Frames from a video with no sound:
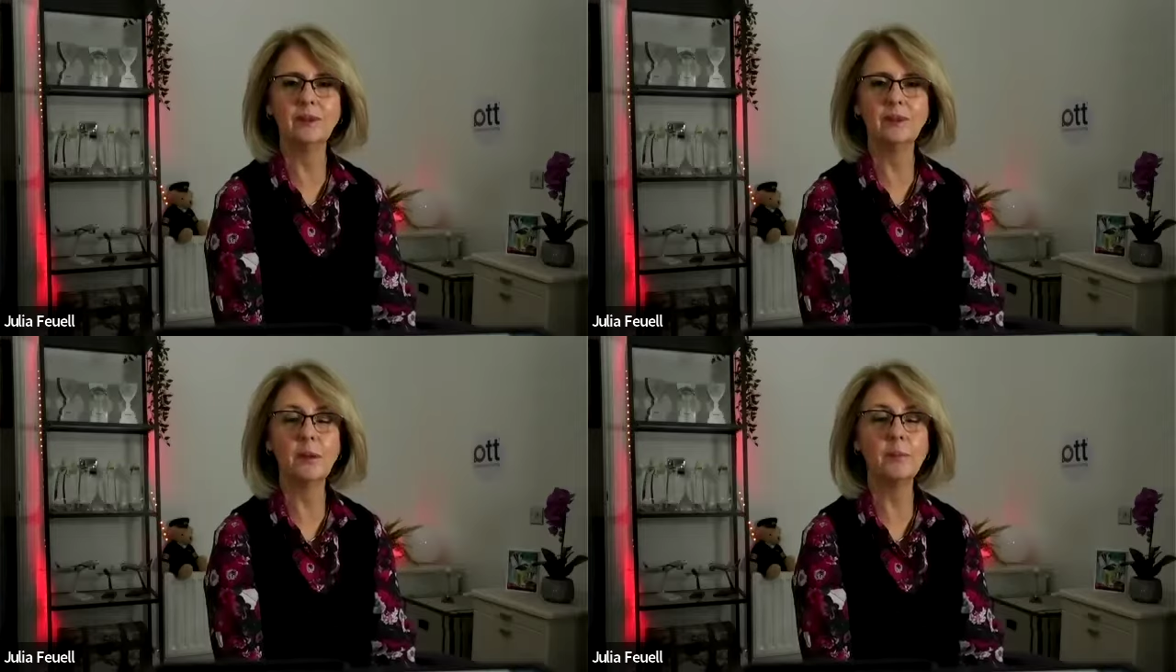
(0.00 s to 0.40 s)

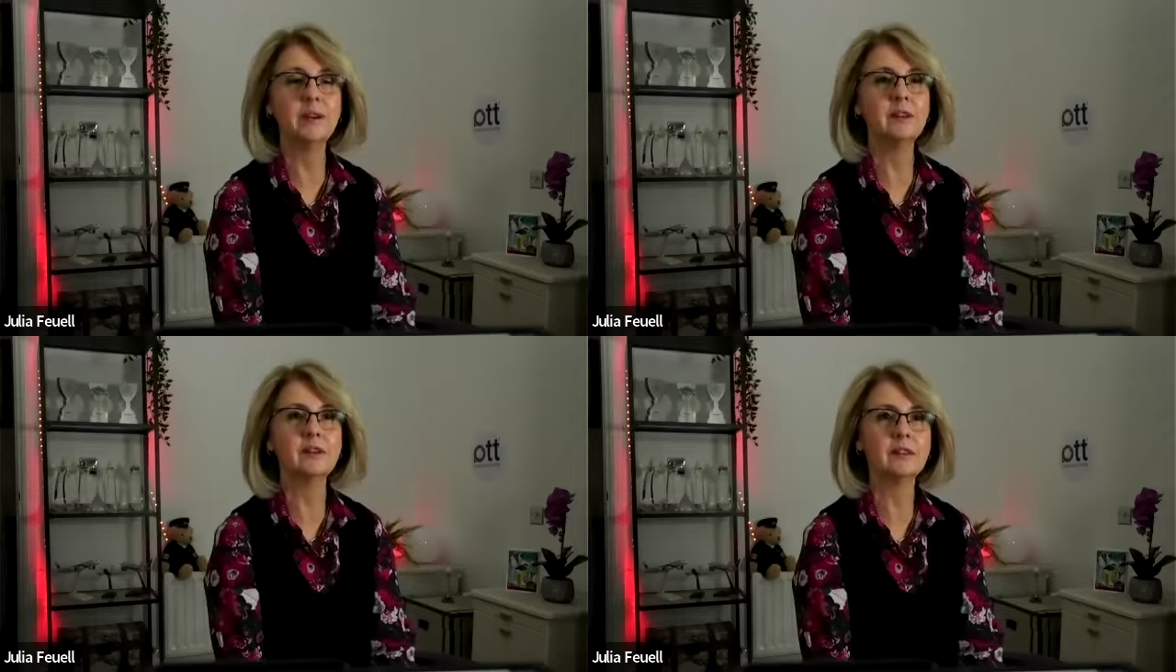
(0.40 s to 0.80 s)
I mean,
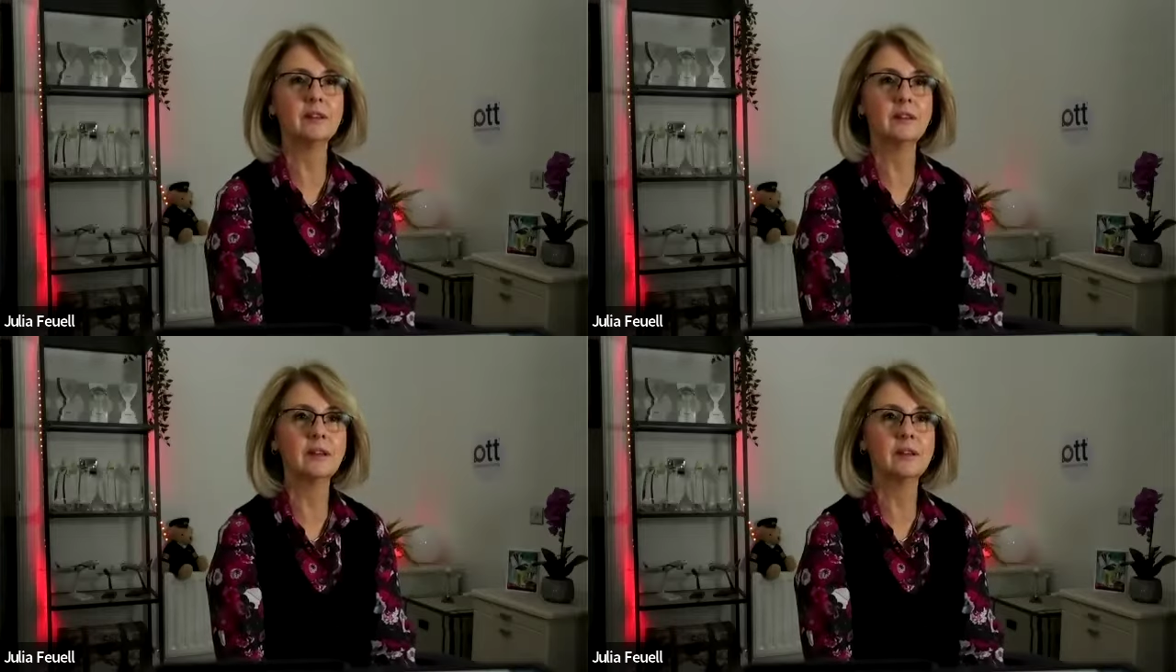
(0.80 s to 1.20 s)

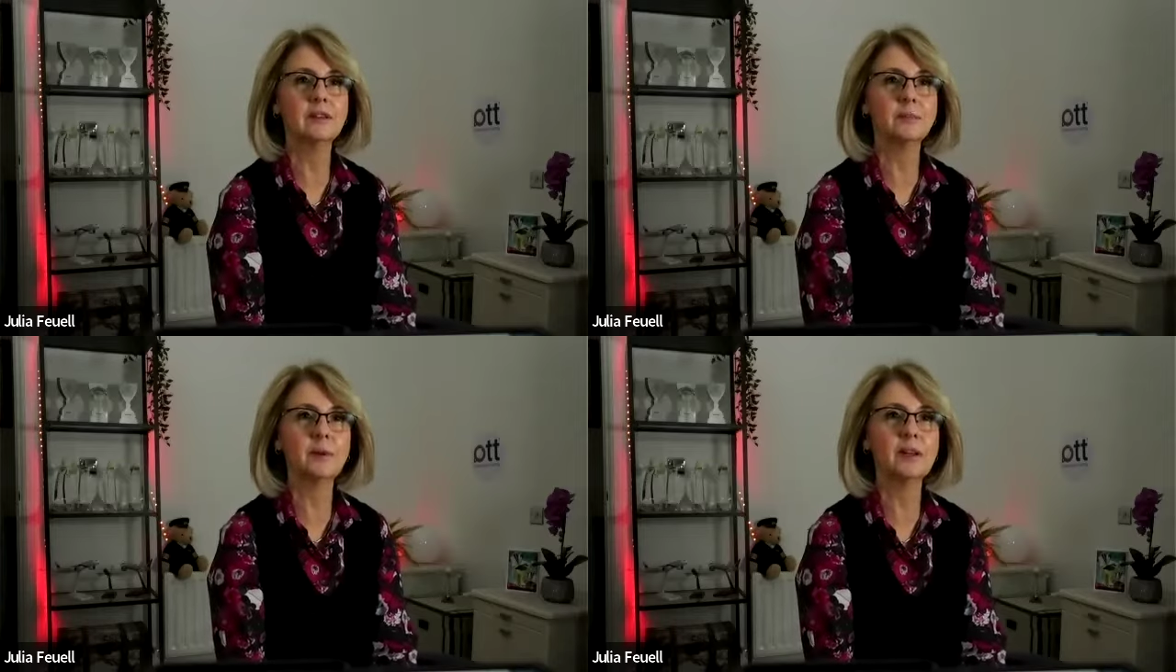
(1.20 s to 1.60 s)

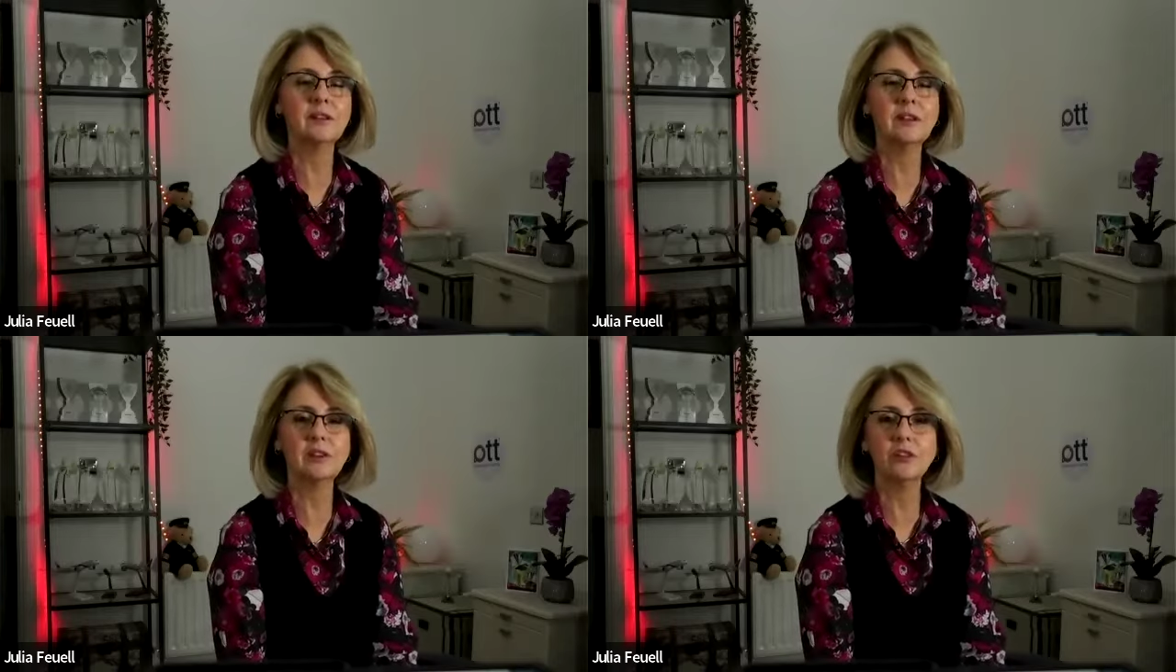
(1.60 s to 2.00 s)
it's been
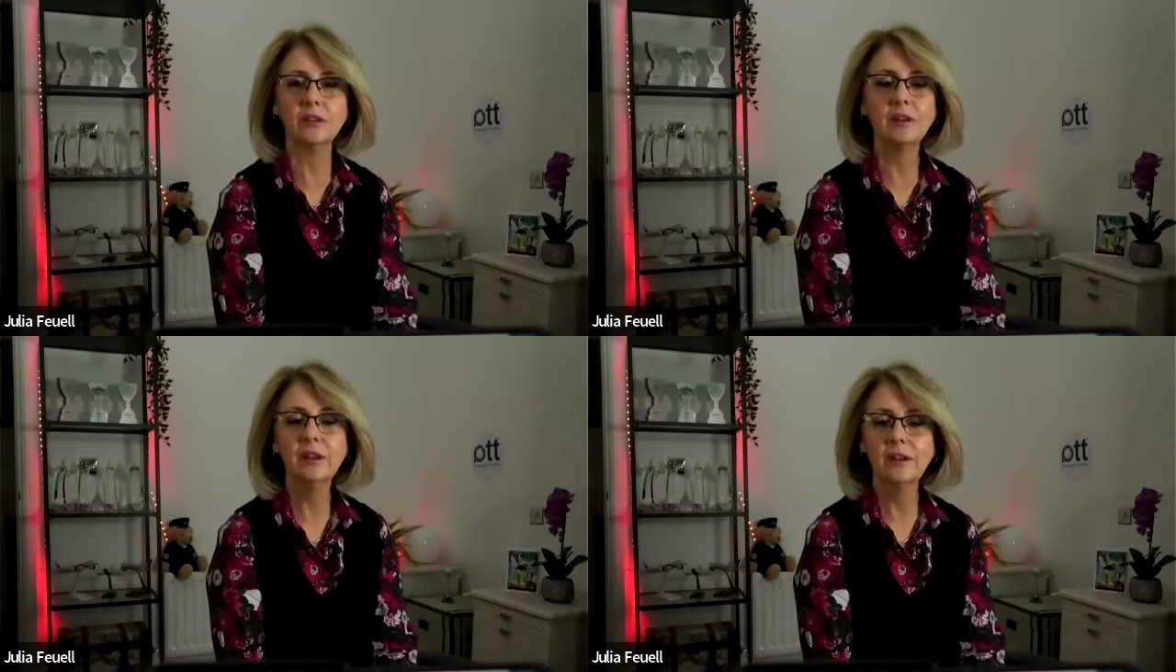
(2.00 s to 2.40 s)
such a
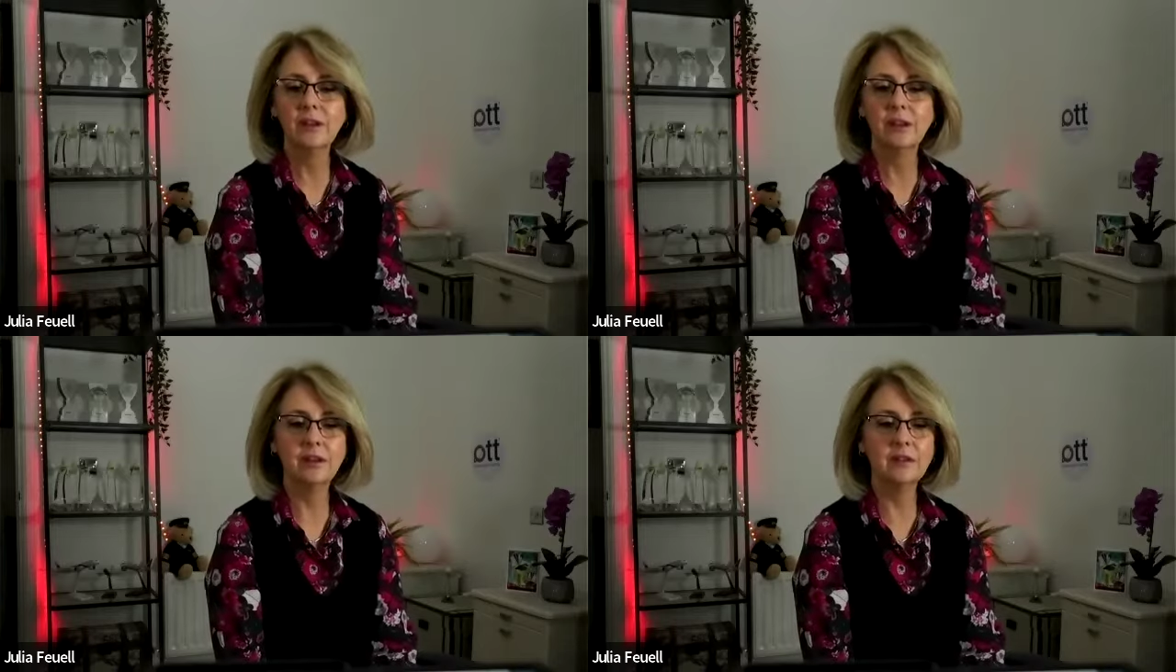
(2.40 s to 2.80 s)

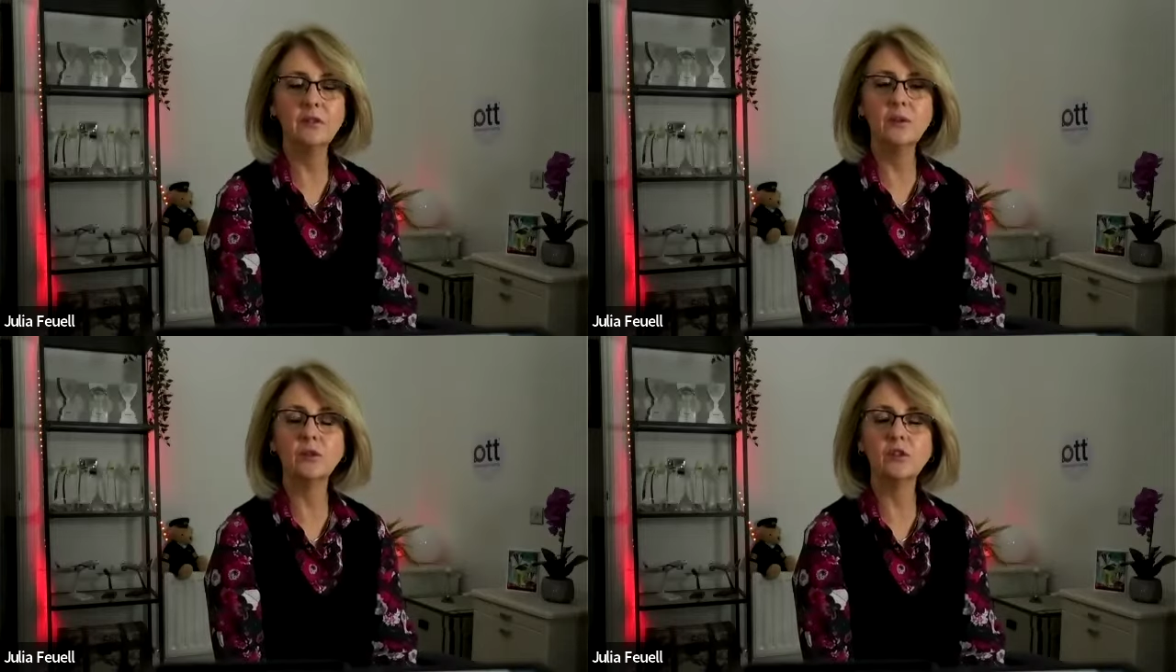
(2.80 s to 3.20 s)

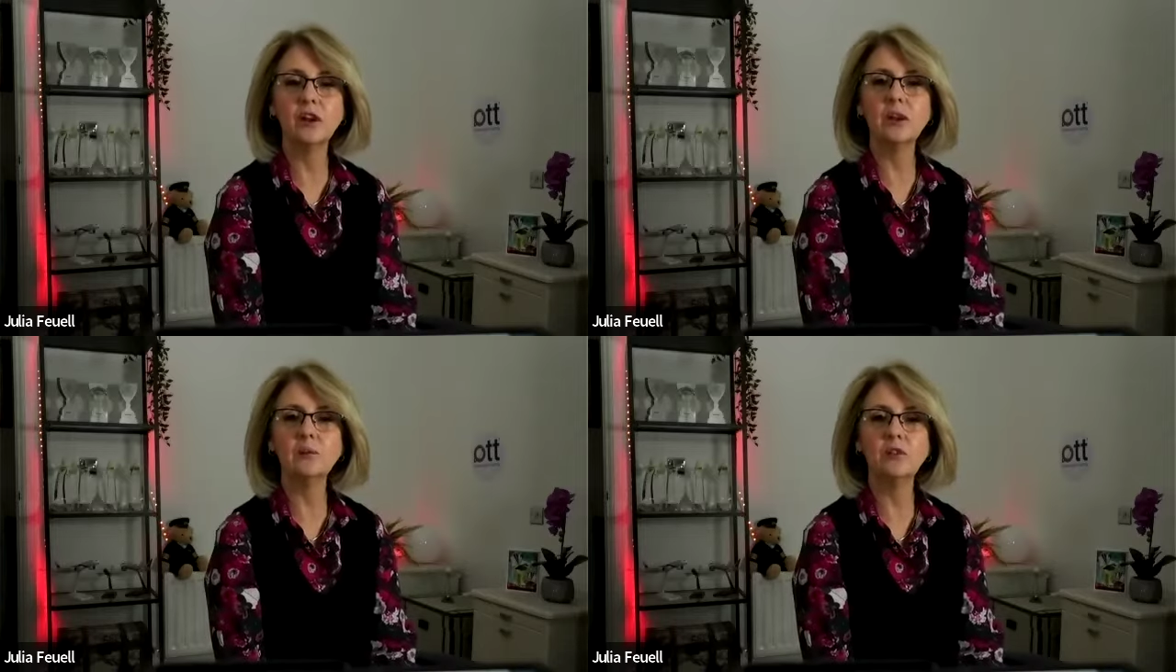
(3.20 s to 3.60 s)
difficult
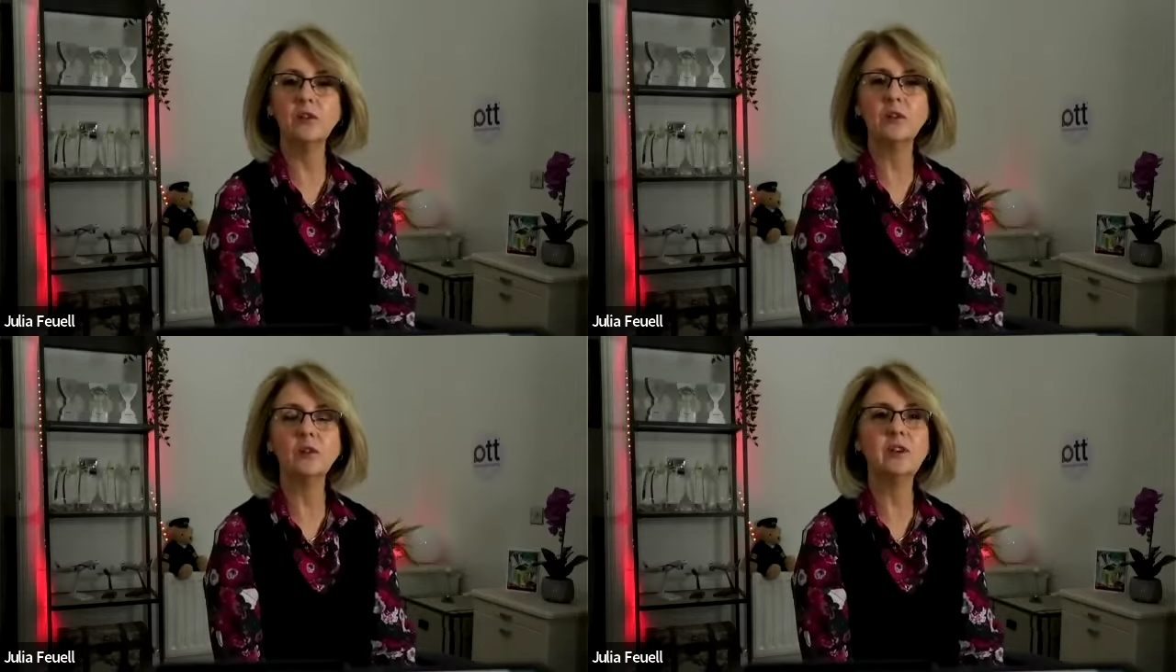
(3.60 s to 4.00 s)
time. You
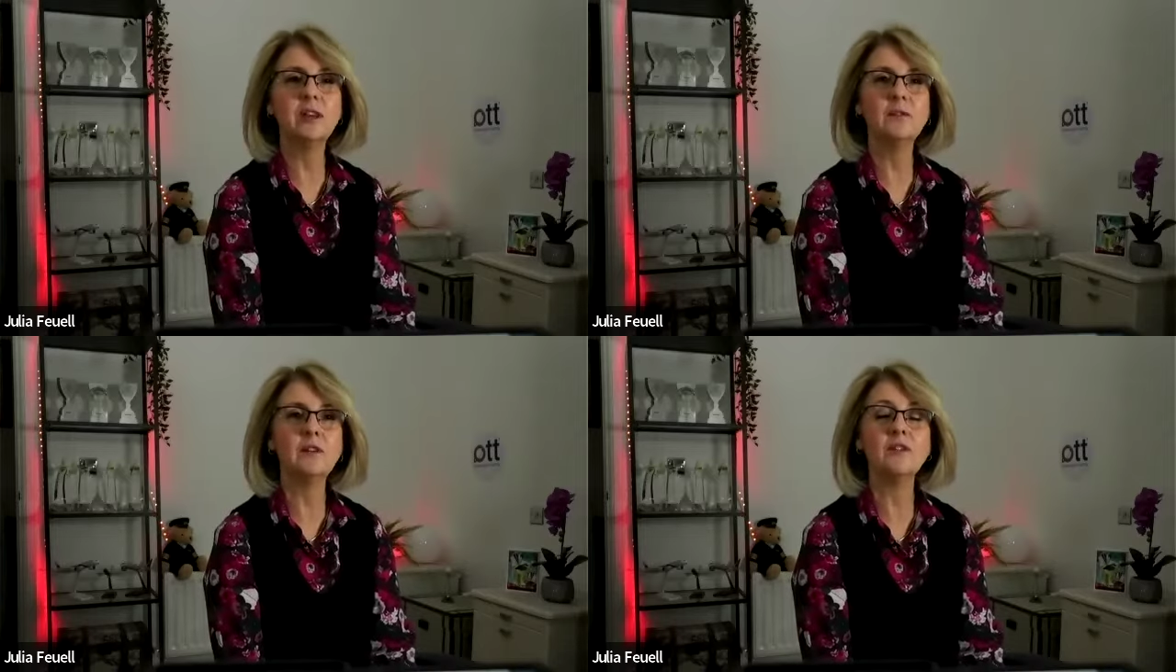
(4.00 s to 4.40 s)
couldn't
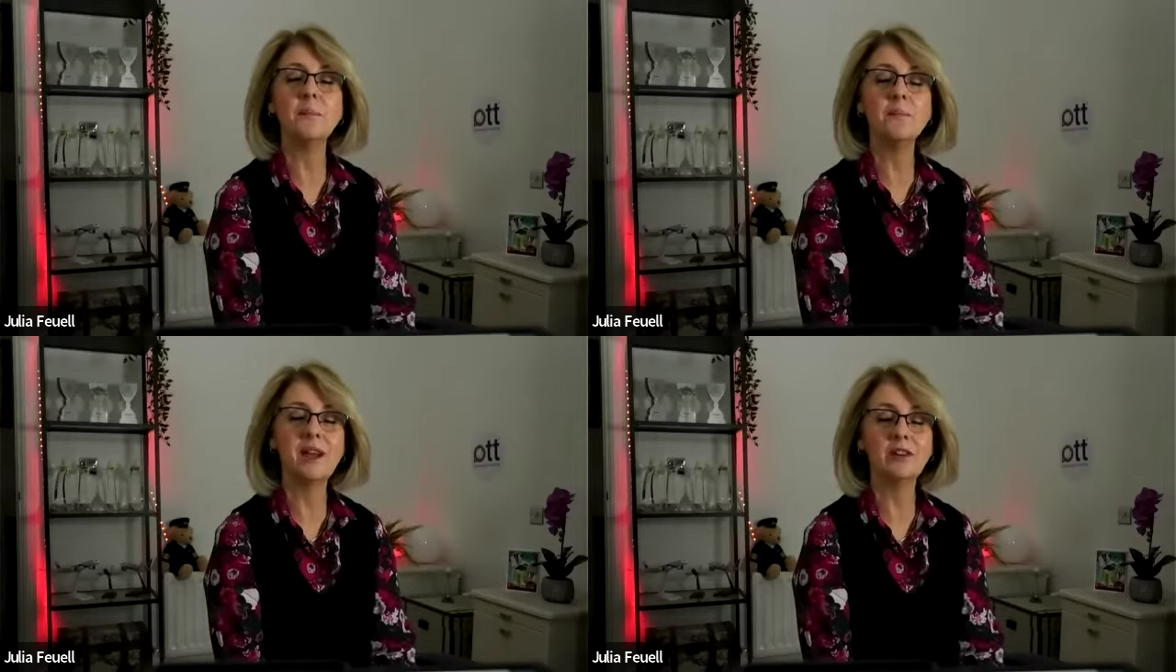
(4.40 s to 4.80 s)
even have
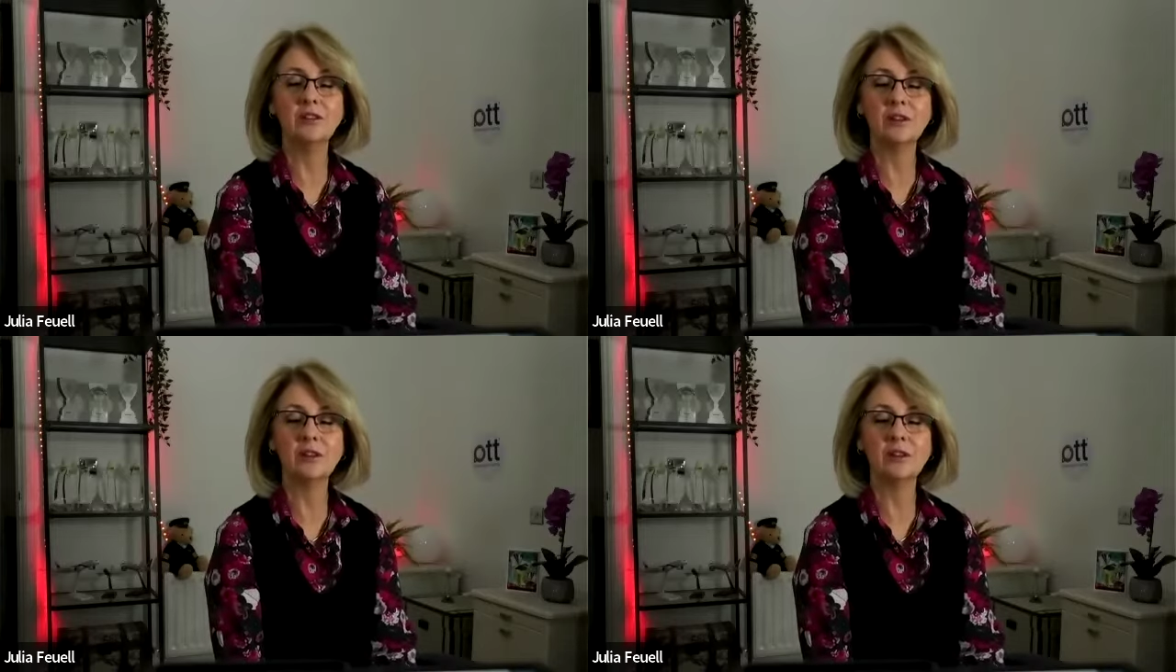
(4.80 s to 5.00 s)
imagined that